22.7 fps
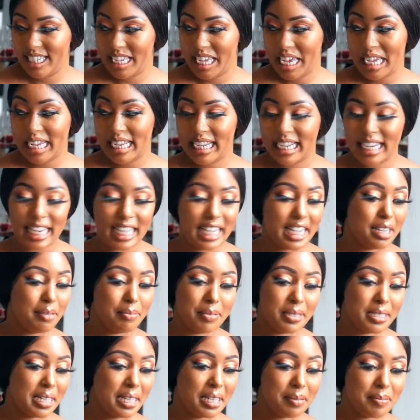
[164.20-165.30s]
Cheating, yeah, like
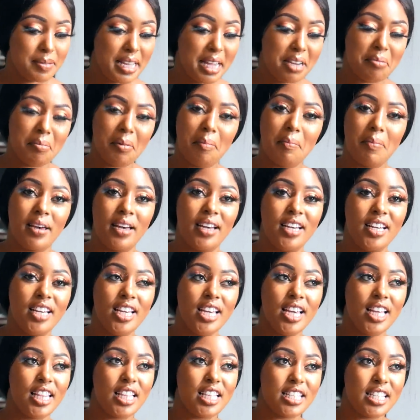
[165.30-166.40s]
kabisa. I remember
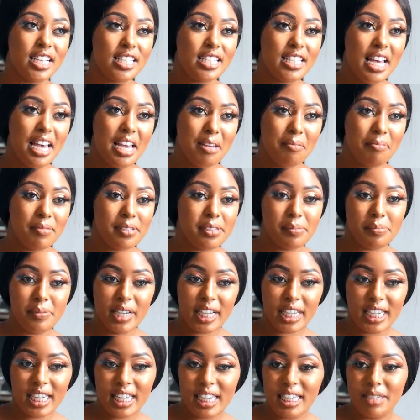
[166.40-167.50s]
there's a time simu
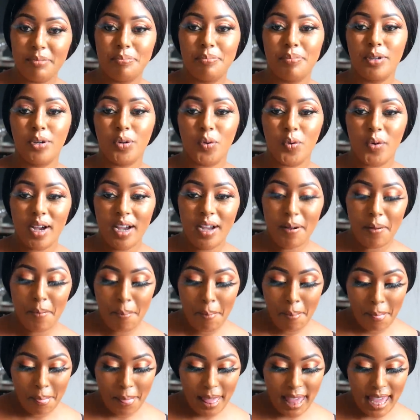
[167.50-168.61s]
yake ilipigwa,
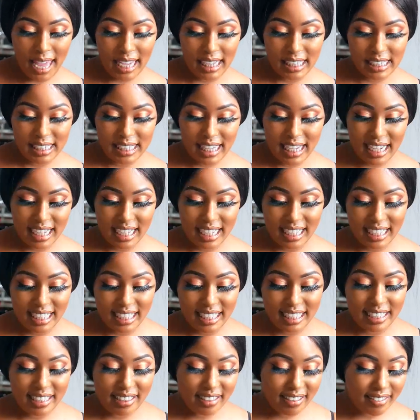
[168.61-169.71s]
and
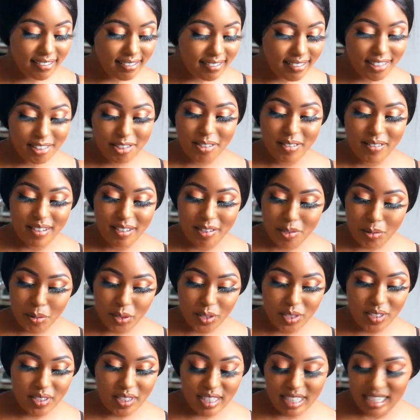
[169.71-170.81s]
it
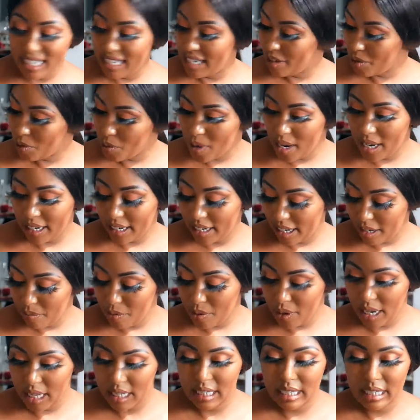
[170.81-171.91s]
was nilikuwa
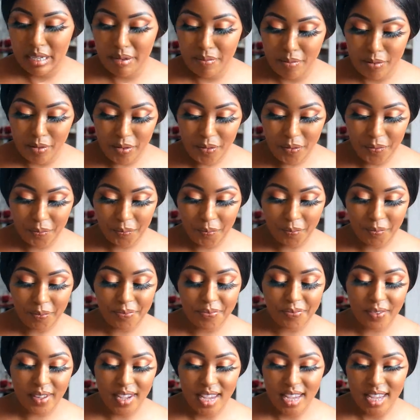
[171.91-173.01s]
karibu na simu,
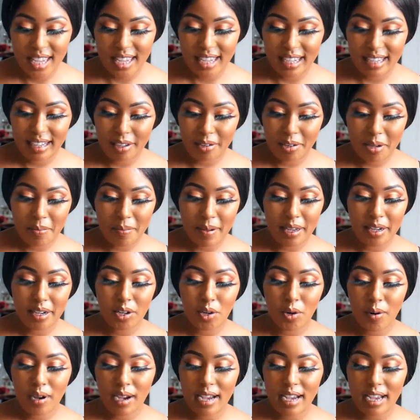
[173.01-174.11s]
ilikuwa
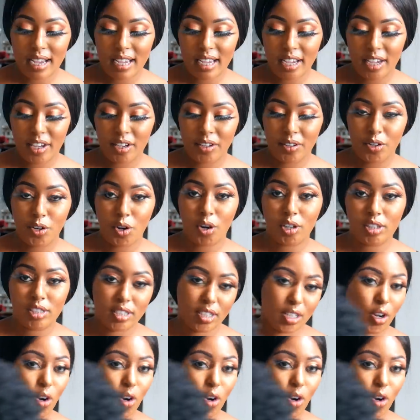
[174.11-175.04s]
imeandikwa dot